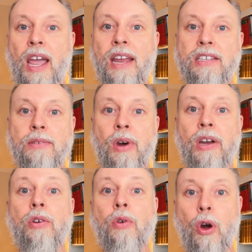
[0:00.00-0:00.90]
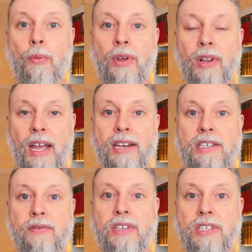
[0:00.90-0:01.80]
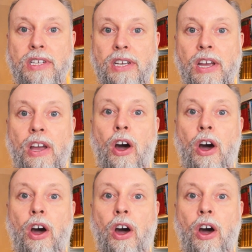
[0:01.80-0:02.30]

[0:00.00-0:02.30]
antimicrobial activity